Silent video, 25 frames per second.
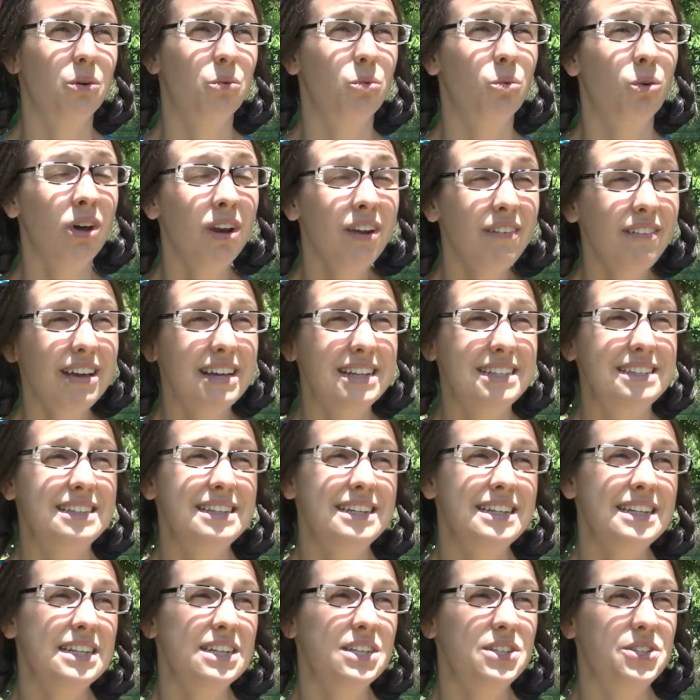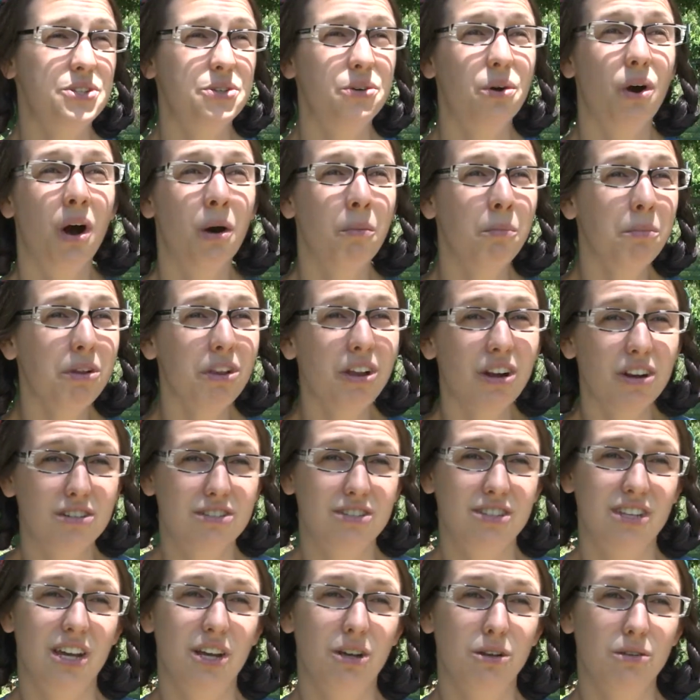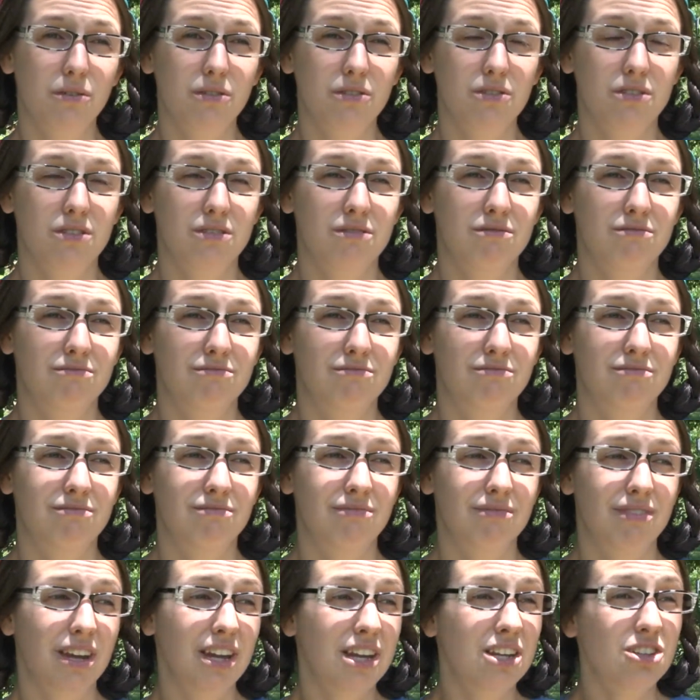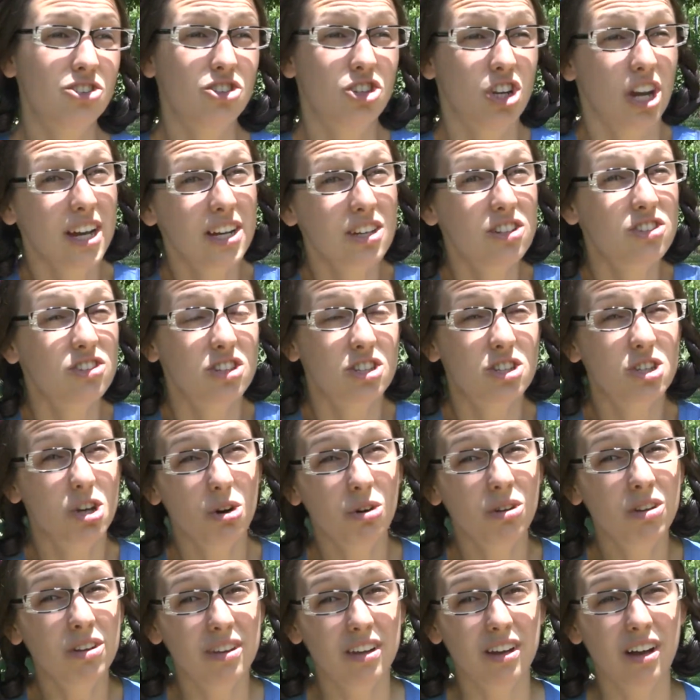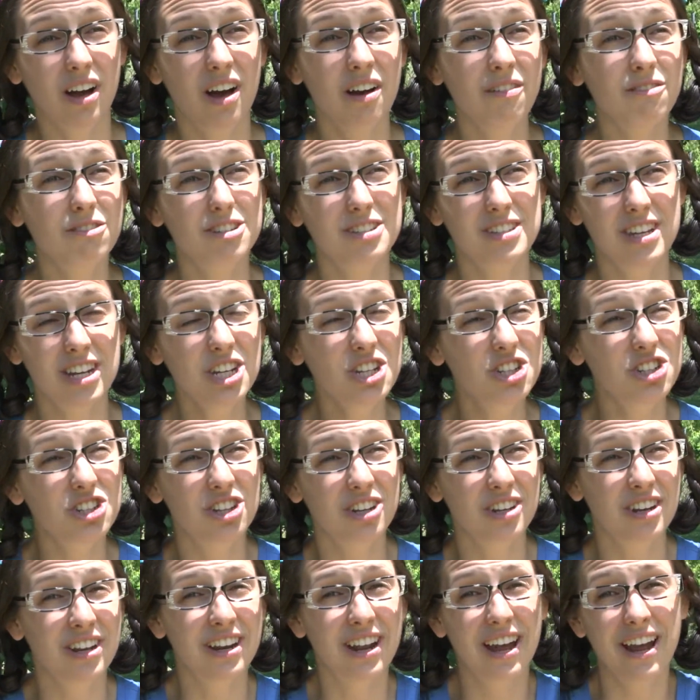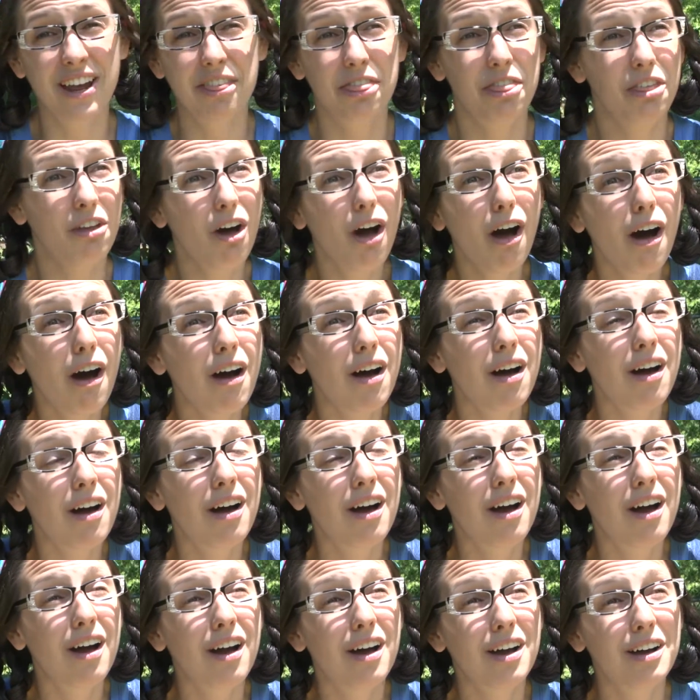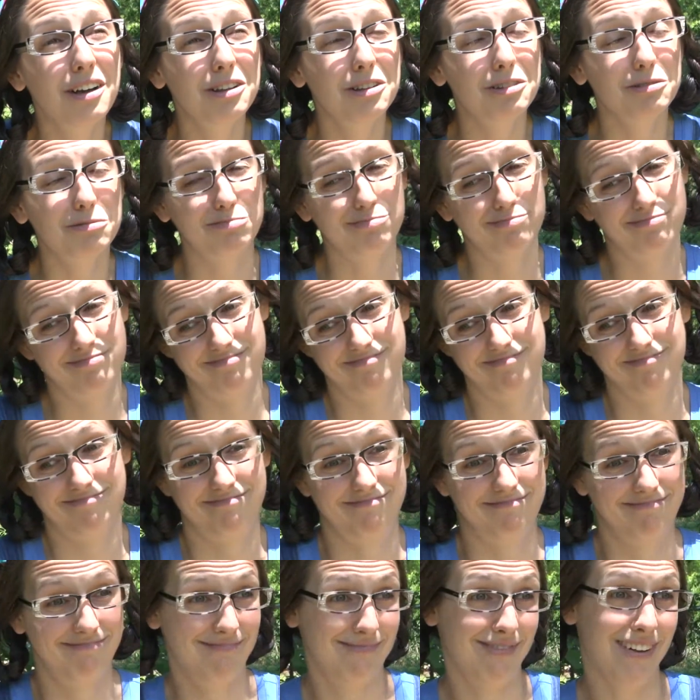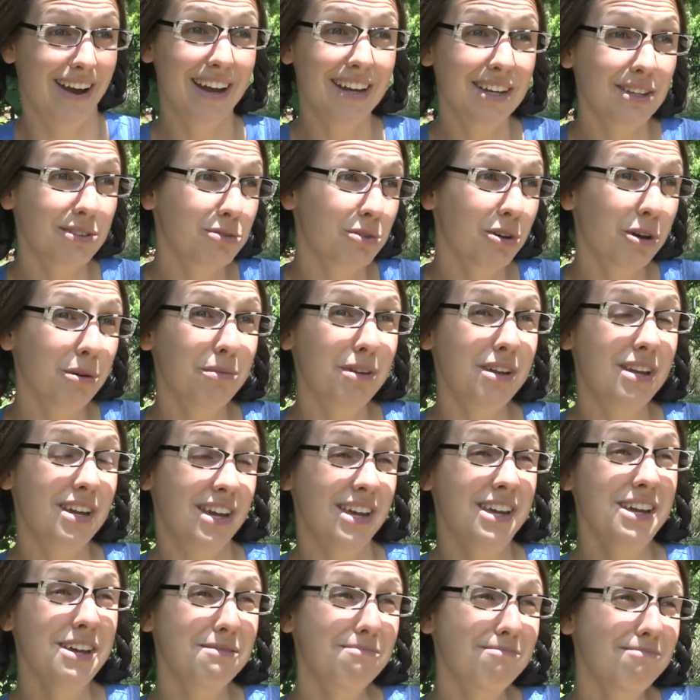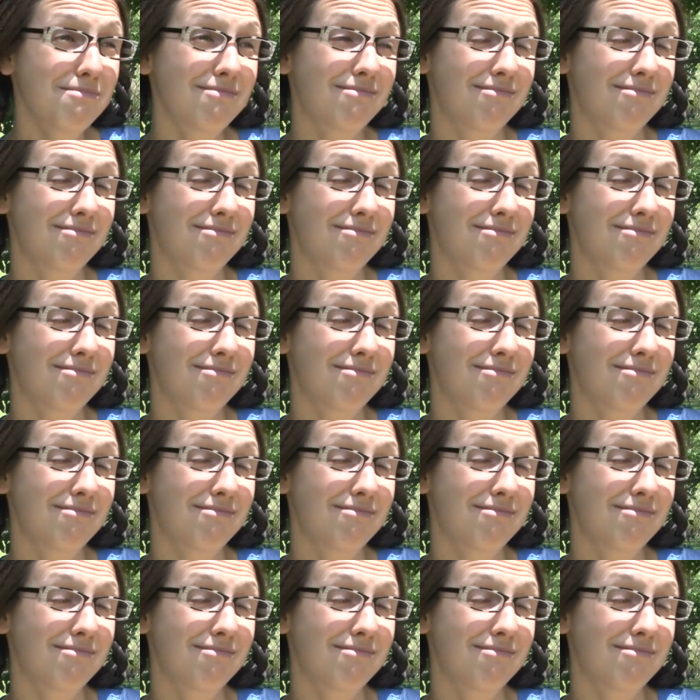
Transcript: One of us needed to humble ourselves and change the tone of the conversation, and I thought, might as well be him.